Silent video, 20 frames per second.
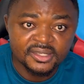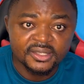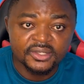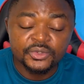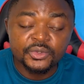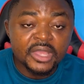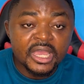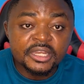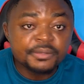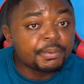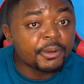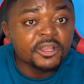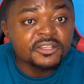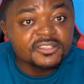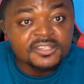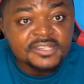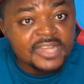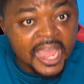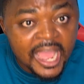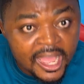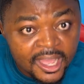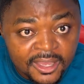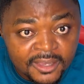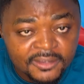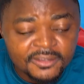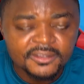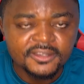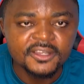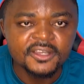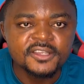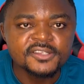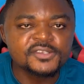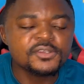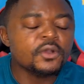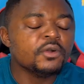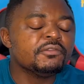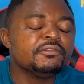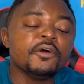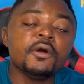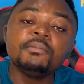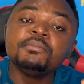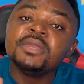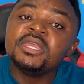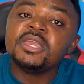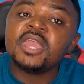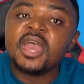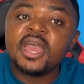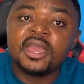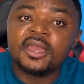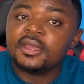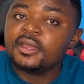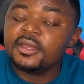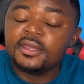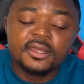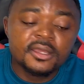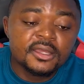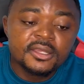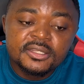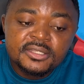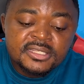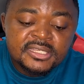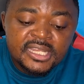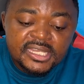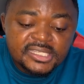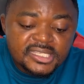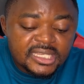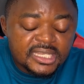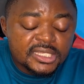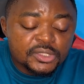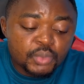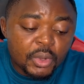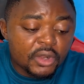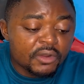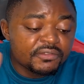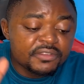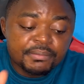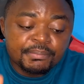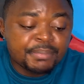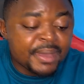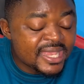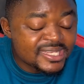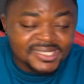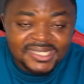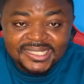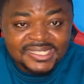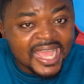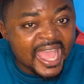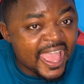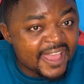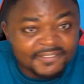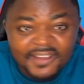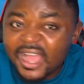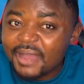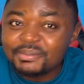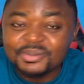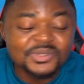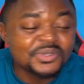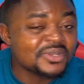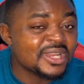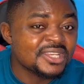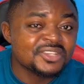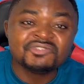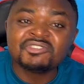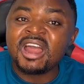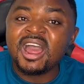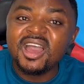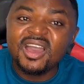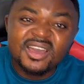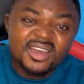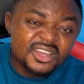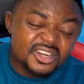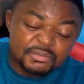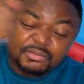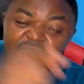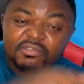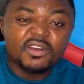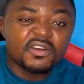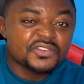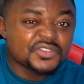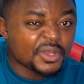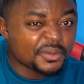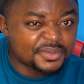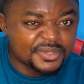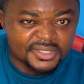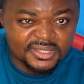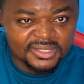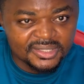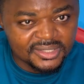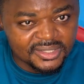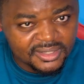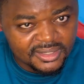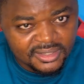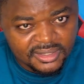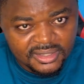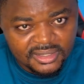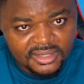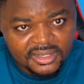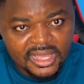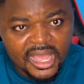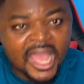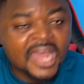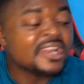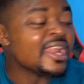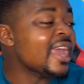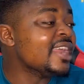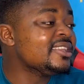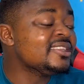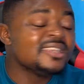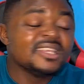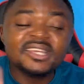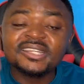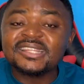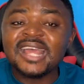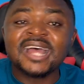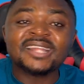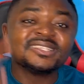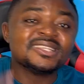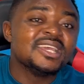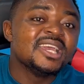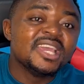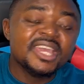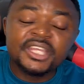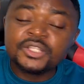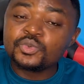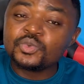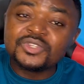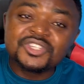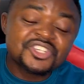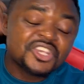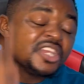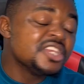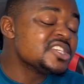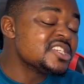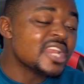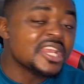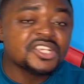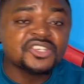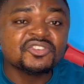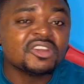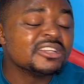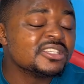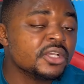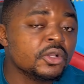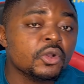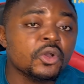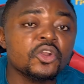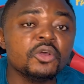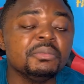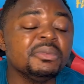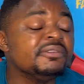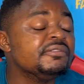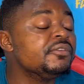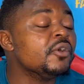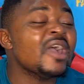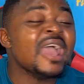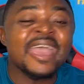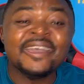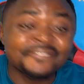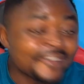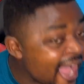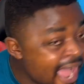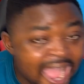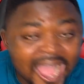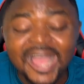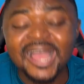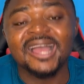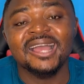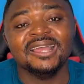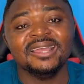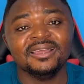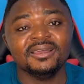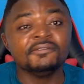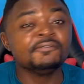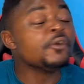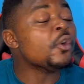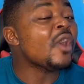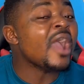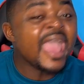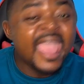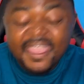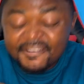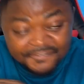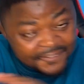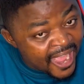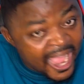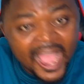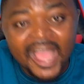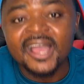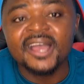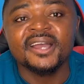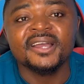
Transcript: You get the point now. So for me, this is one of the best things that ever happened to Nigeria, removal of subsidy. And I think that it will change Nigeria's economy forever. Forever.